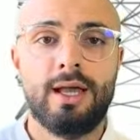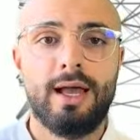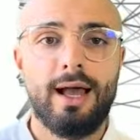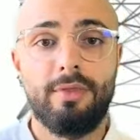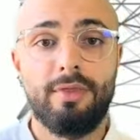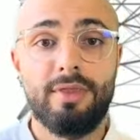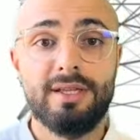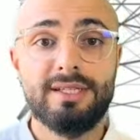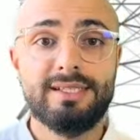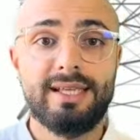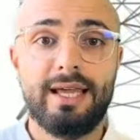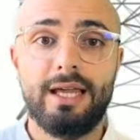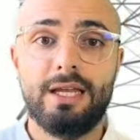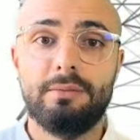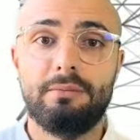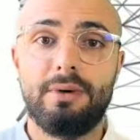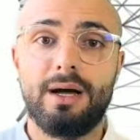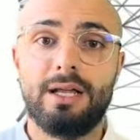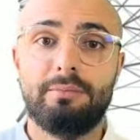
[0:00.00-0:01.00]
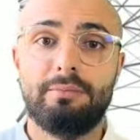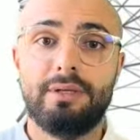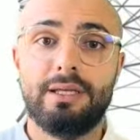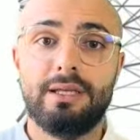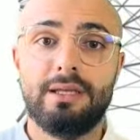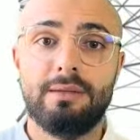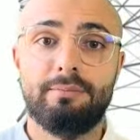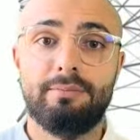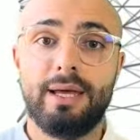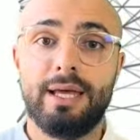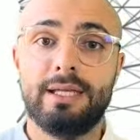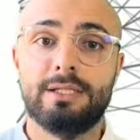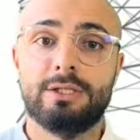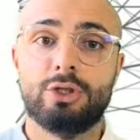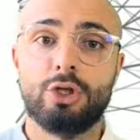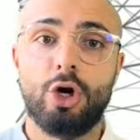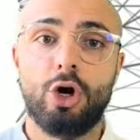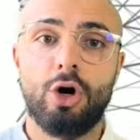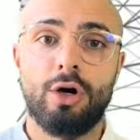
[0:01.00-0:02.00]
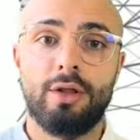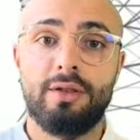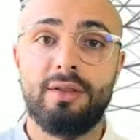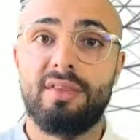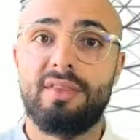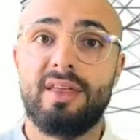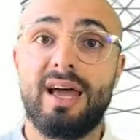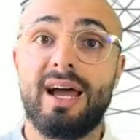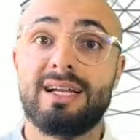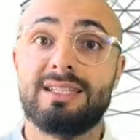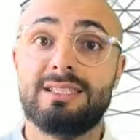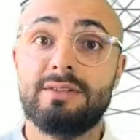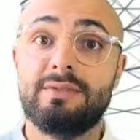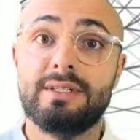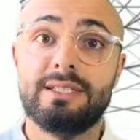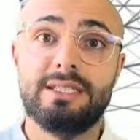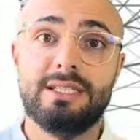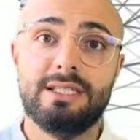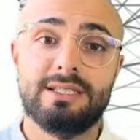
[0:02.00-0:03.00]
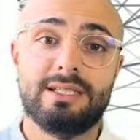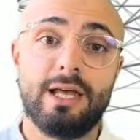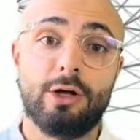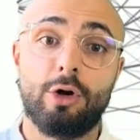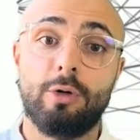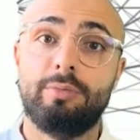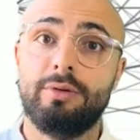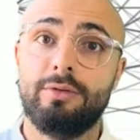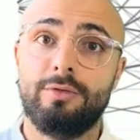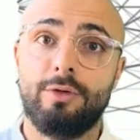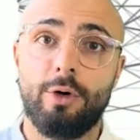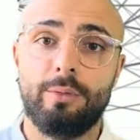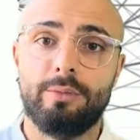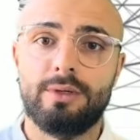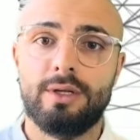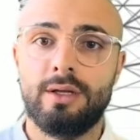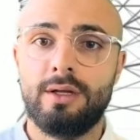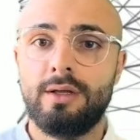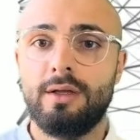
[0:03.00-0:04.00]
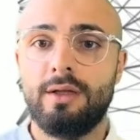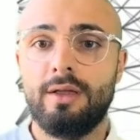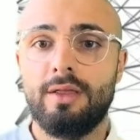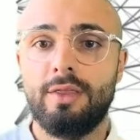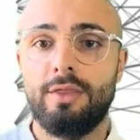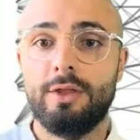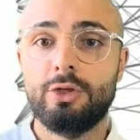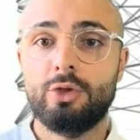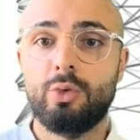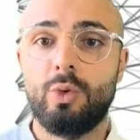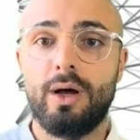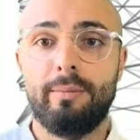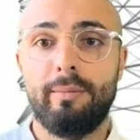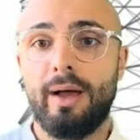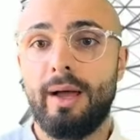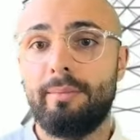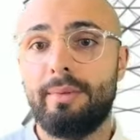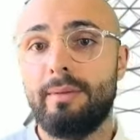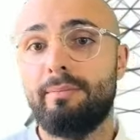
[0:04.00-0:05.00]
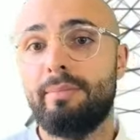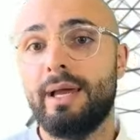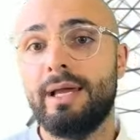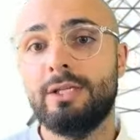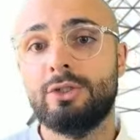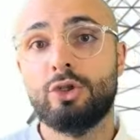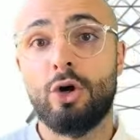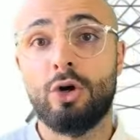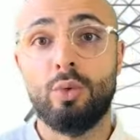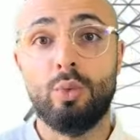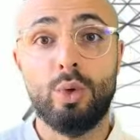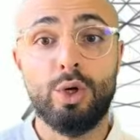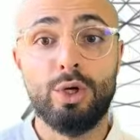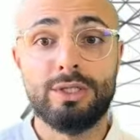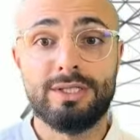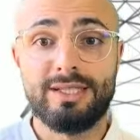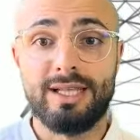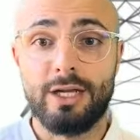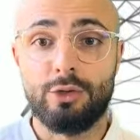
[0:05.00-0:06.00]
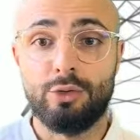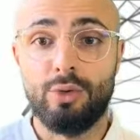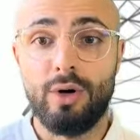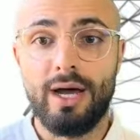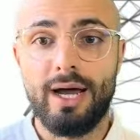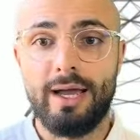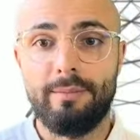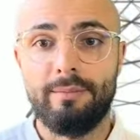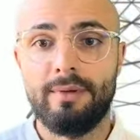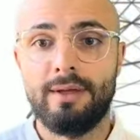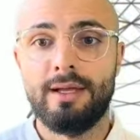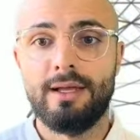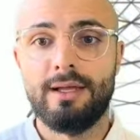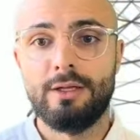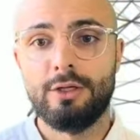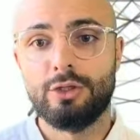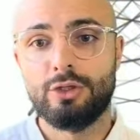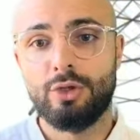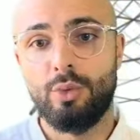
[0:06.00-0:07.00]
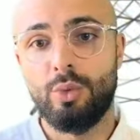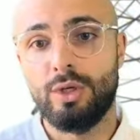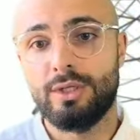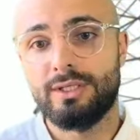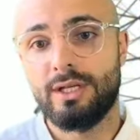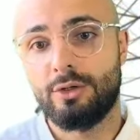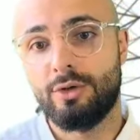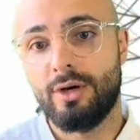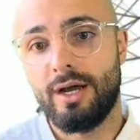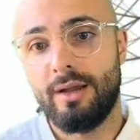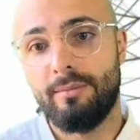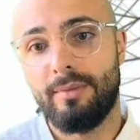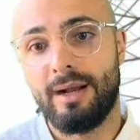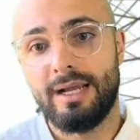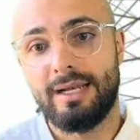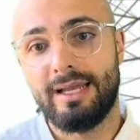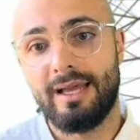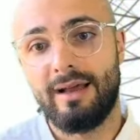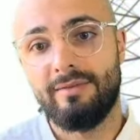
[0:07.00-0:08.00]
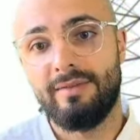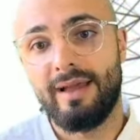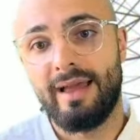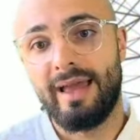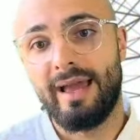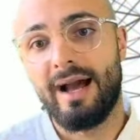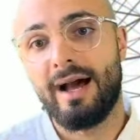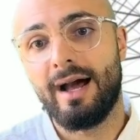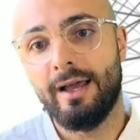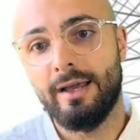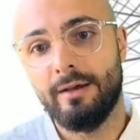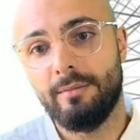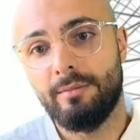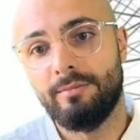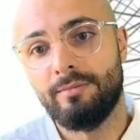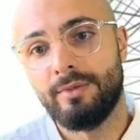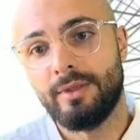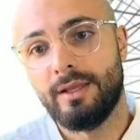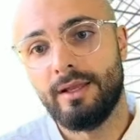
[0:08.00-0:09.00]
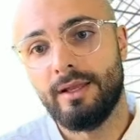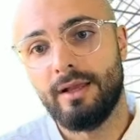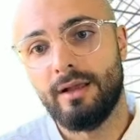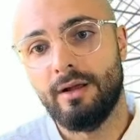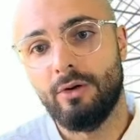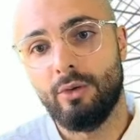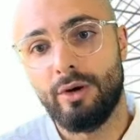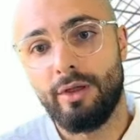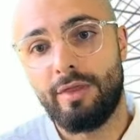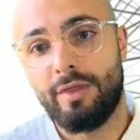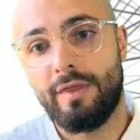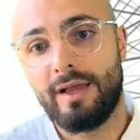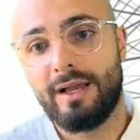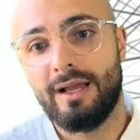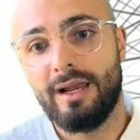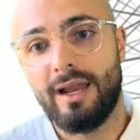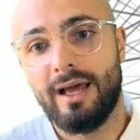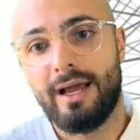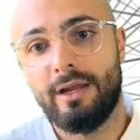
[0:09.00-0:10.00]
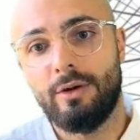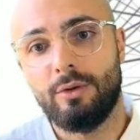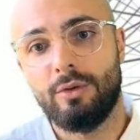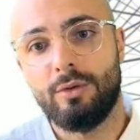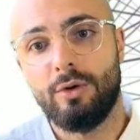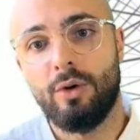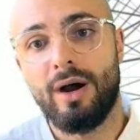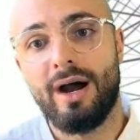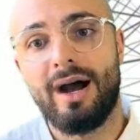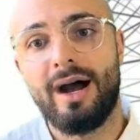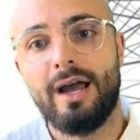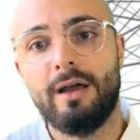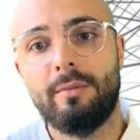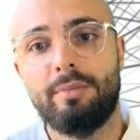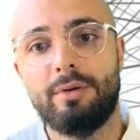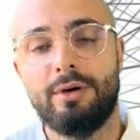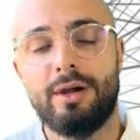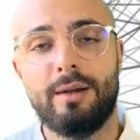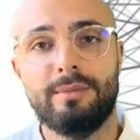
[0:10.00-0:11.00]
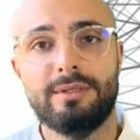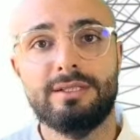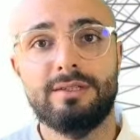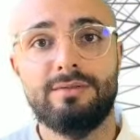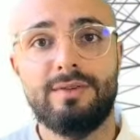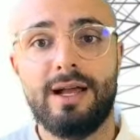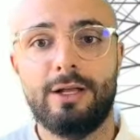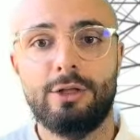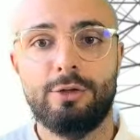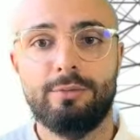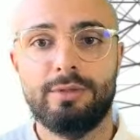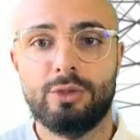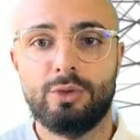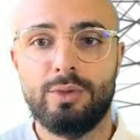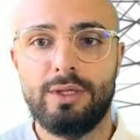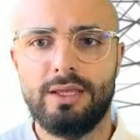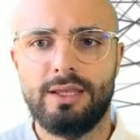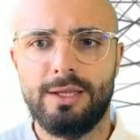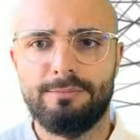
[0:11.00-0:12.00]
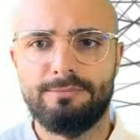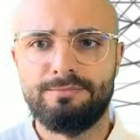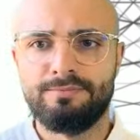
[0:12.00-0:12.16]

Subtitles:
This head might be based on the activities that are performed. This one might be based on words that rhyme. So words that rhyme might have a higher or a thicker line or a higher parameter value between them.